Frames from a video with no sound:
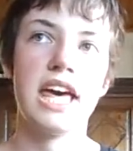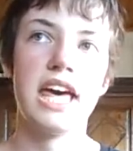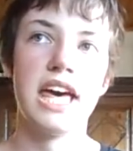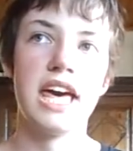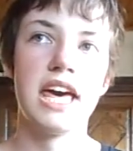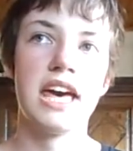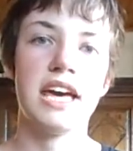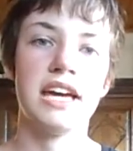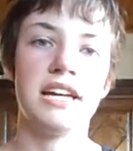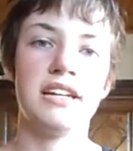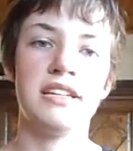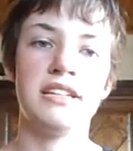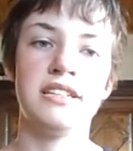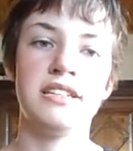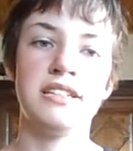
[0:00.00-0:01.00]

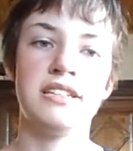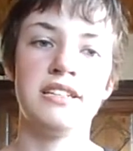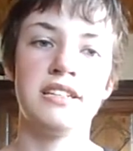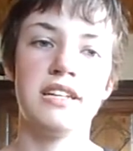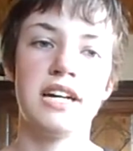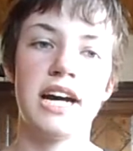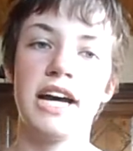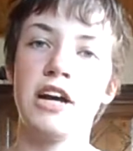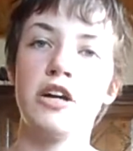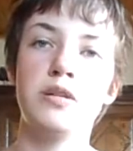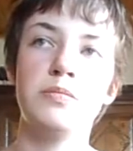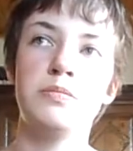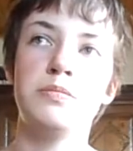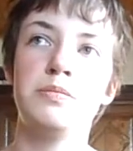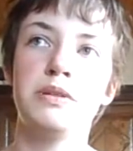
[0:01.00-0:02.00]
and I
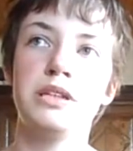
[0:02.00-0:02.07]
hope